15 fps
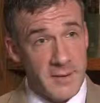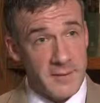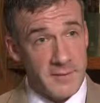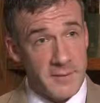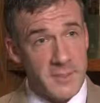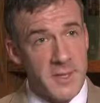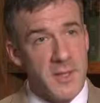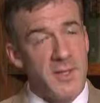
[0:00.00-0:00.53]

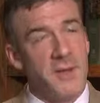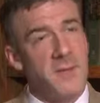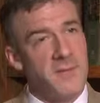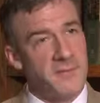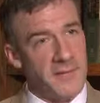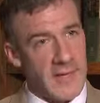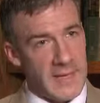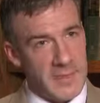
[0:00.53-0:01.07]
years,
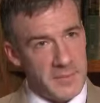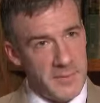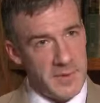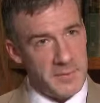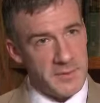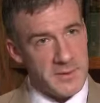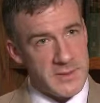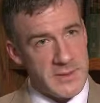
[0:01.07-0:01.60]
we've taken
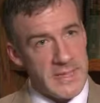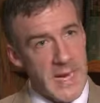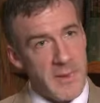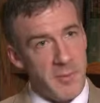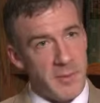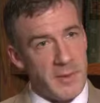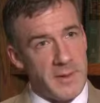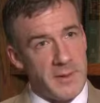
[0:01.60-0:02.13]
people to the
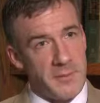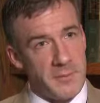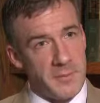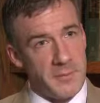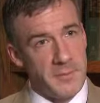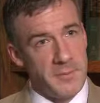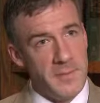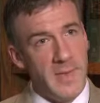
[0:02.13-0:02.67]
operating
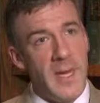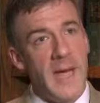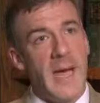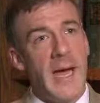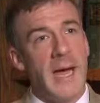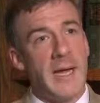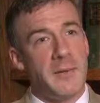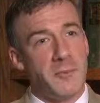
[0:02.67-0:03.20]
room
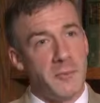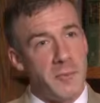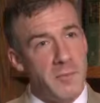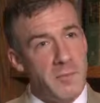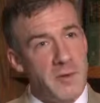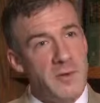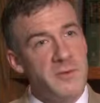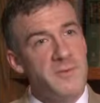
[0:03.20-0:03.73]
and
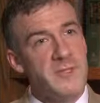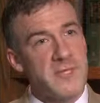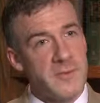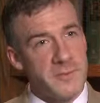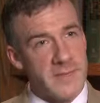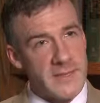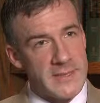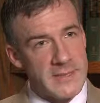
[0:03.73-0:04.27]
removed
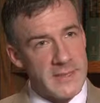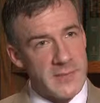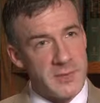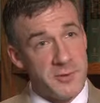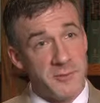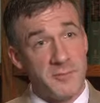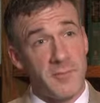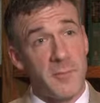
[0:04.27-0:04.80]
some of the
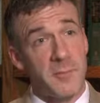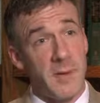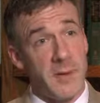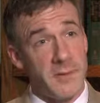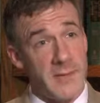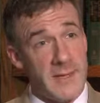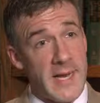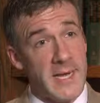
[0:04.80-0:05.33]
tissue from
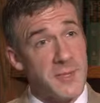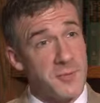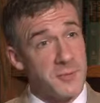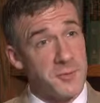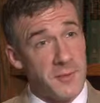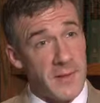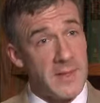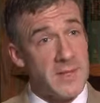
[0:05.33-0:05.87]
around the natural
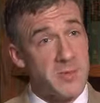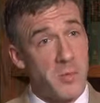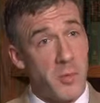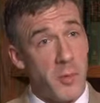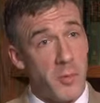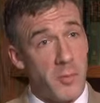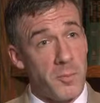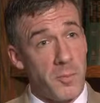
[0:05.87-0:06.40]
drainage
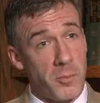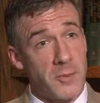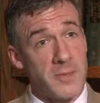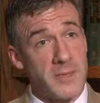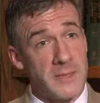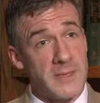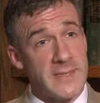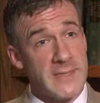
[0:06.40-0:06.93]
por
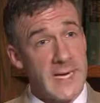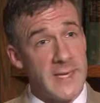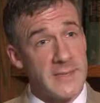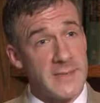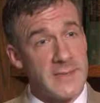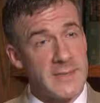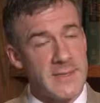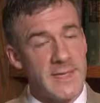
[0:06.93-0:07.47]
portion of the
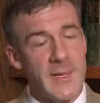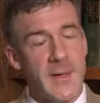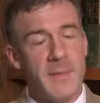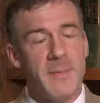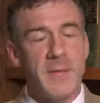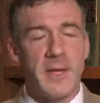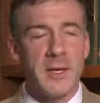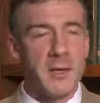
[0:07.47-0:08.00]
sinus.
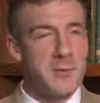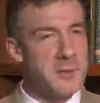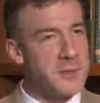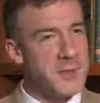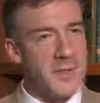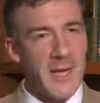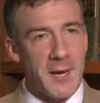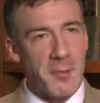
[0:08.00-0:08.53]

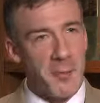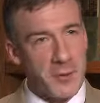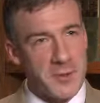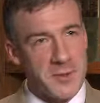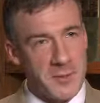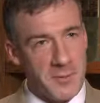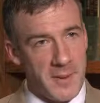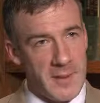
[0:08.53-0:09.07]
Usually that
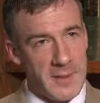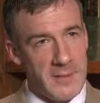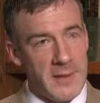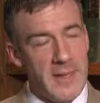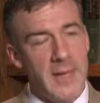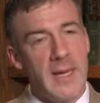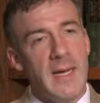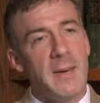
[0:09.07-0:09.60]
works great.
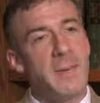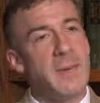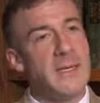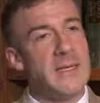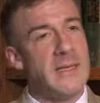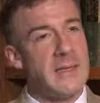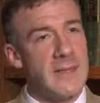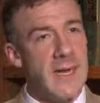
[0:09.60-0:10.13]

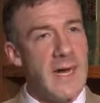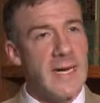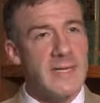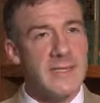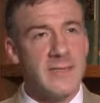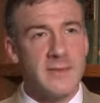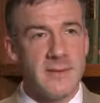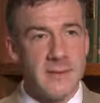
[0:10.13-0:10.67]
But in the
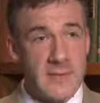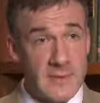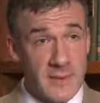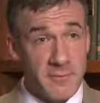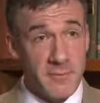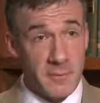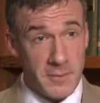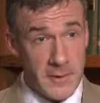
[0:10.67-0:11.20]
last
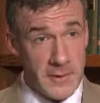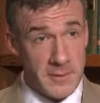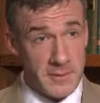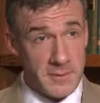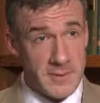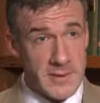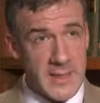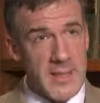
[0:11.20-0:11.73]
several
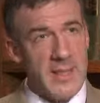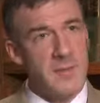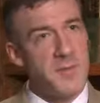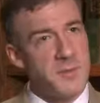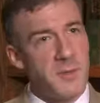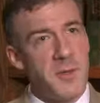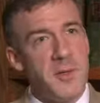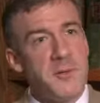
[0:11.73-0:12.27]
years,
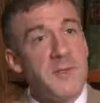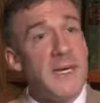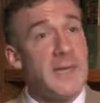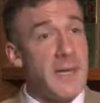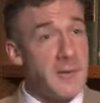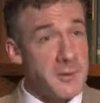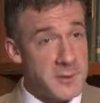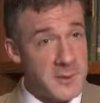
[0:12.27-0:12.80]
there's been new
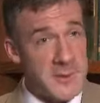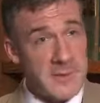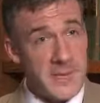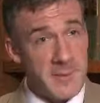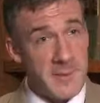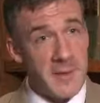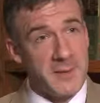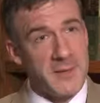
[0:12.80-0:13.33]
technology that's
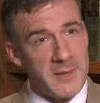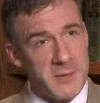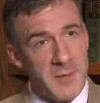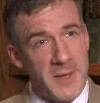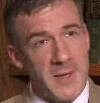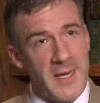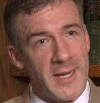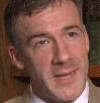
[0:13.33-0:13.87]
come out that's
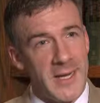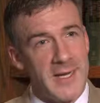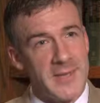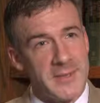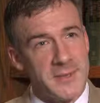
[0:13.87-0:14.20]
made that a lot